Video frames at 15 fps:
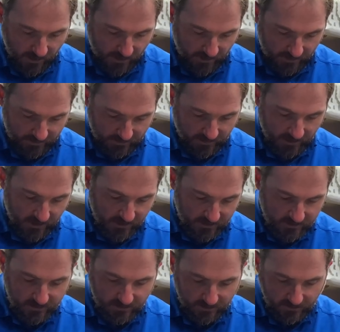And
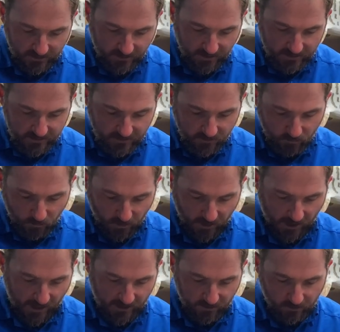this is what
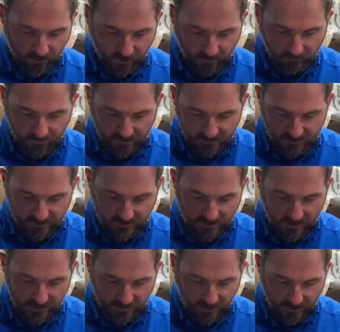I loved is
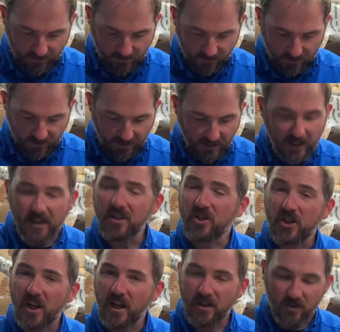they didn't
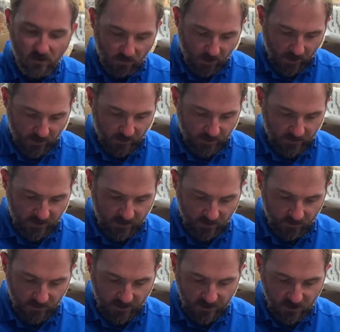change a lot on
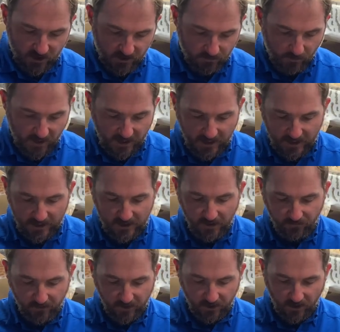here. They just made it a
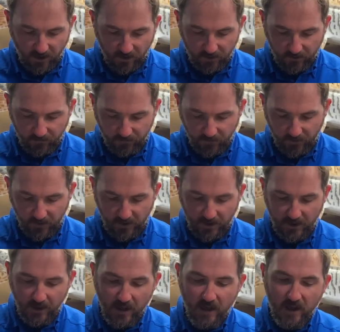different color for
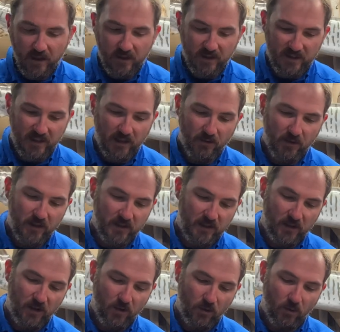the Series
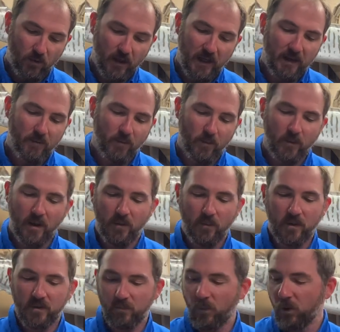2. It
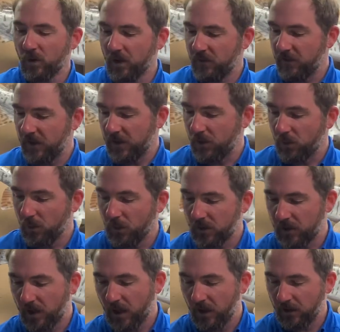was more of a cooler
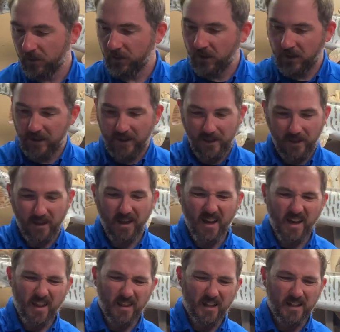color than the
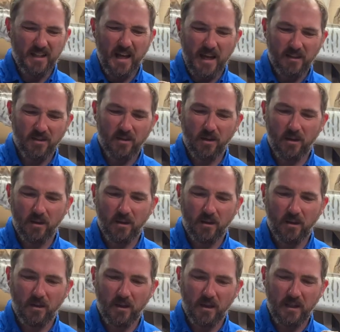desert
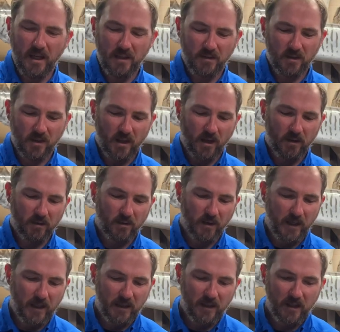color
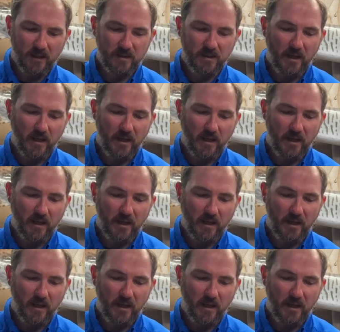like this.